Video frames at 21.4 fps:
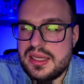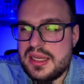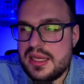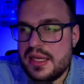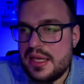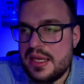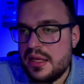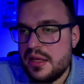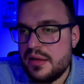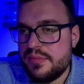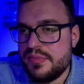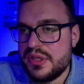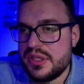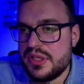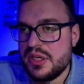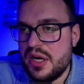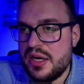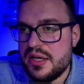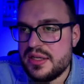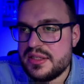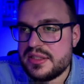
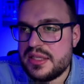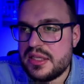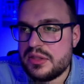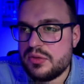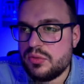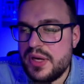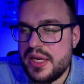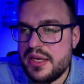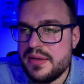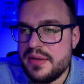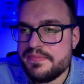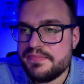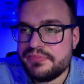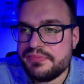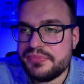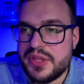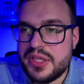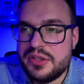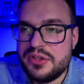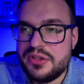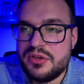because that way
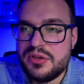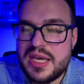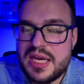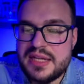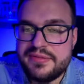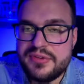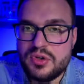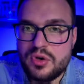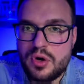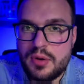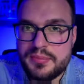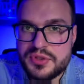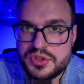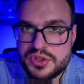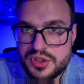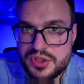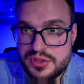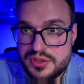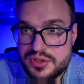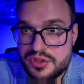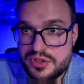you get the option
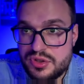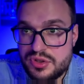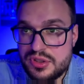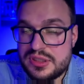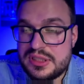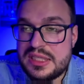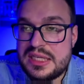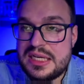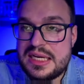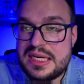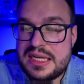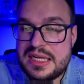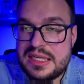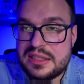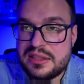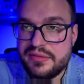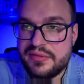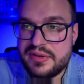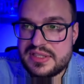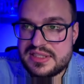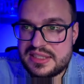to delete the
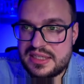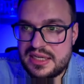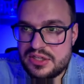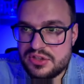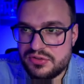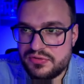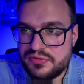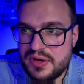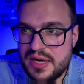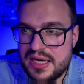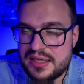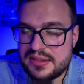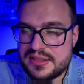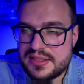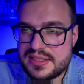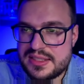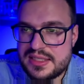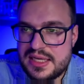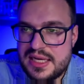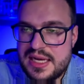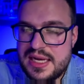installation files,
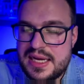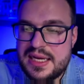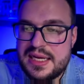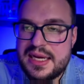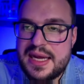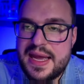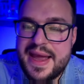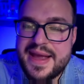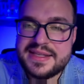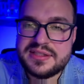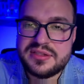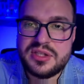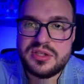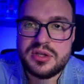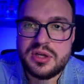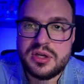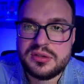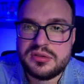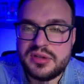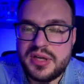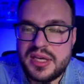as you
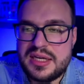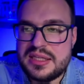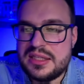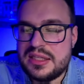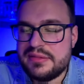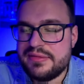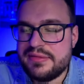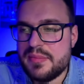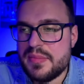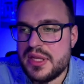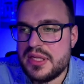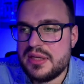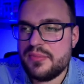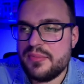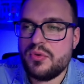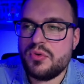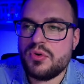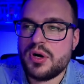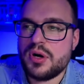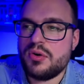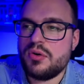don't really need them
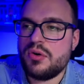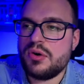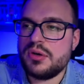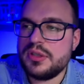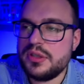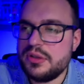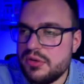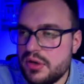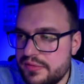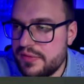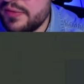anymore on your Fire